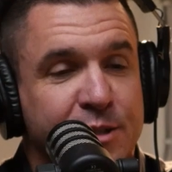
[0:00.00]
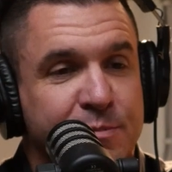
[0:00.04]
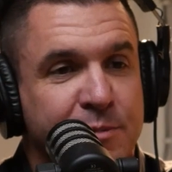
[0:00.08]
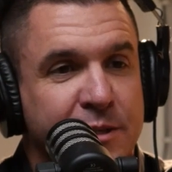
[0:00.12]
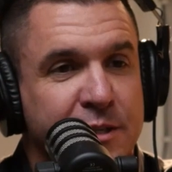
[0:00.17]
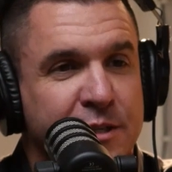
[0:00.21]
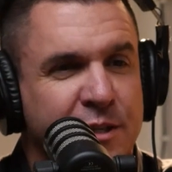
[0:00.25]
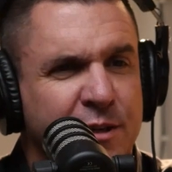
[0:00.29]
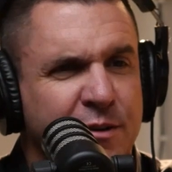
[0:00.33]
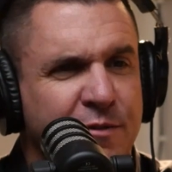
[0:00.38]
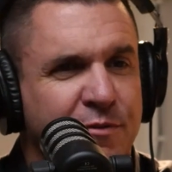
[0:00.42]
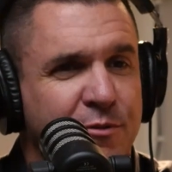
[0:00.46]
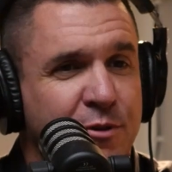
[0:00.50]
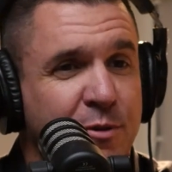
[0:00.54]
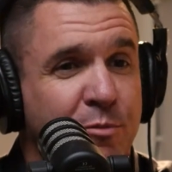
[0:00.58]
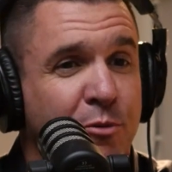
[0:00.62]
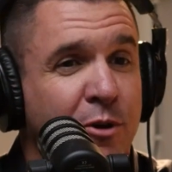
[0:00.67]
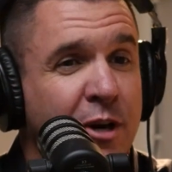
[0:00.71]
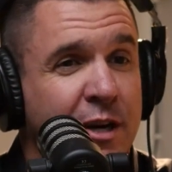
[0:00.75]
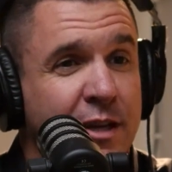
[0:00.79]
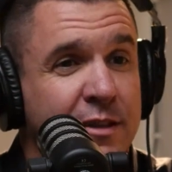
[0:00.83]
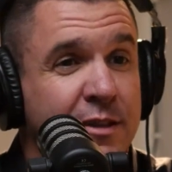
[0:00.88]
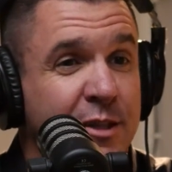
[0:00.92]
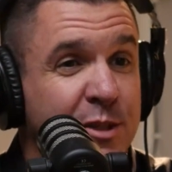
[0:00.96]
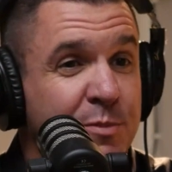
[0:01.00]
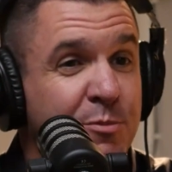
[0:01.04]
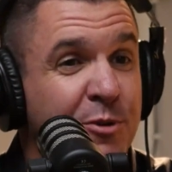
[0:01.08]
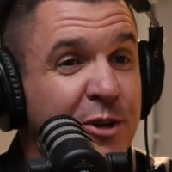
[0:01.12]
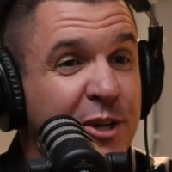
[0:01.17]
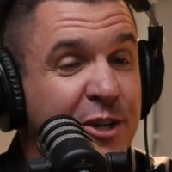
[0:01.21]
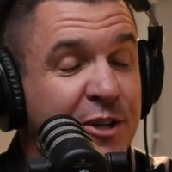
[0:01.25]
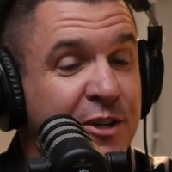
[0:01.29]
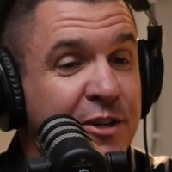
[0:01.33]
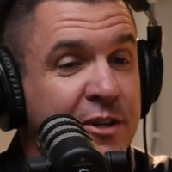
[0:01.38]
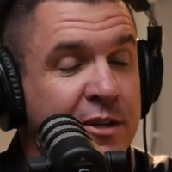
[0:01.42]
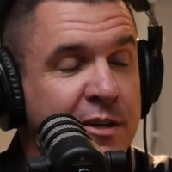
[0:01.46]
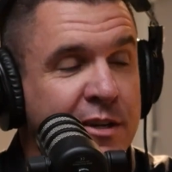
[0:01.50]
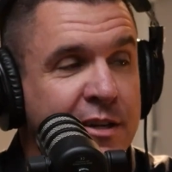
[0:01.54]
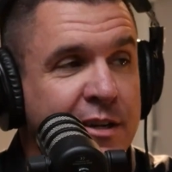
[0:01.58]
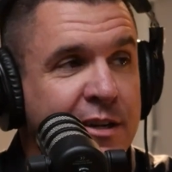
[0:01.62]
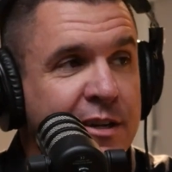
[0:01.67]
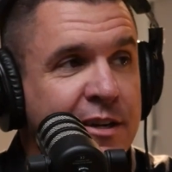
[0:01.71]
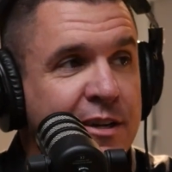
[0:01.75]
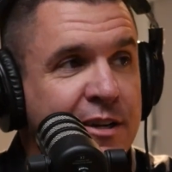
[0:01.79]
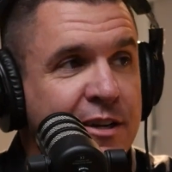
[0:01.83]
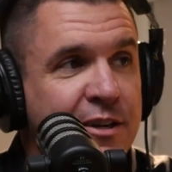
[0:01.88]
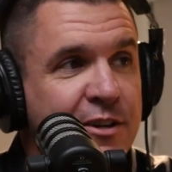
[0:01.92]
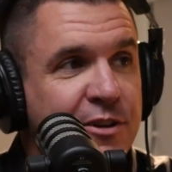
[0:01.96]
pitch here for a product that's pretty good,
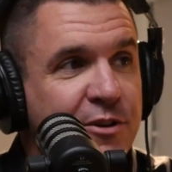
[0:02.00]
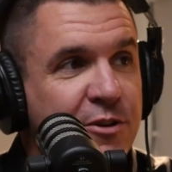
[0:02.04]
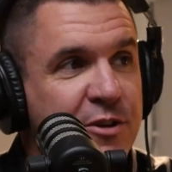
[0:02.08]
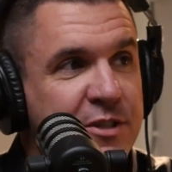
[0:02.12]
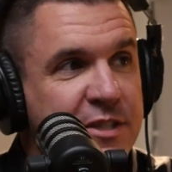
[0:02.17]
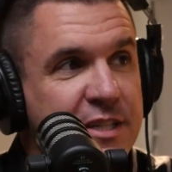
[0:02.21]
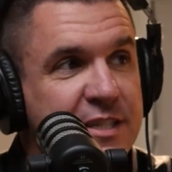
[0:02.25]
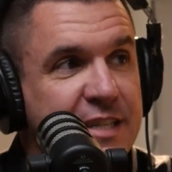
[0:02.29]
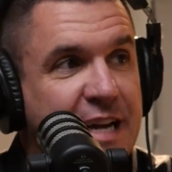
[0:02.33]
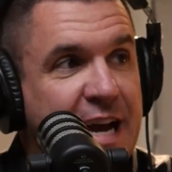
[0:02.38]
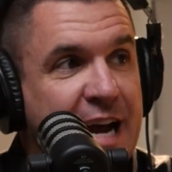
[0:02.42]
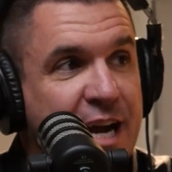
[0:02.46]
or is this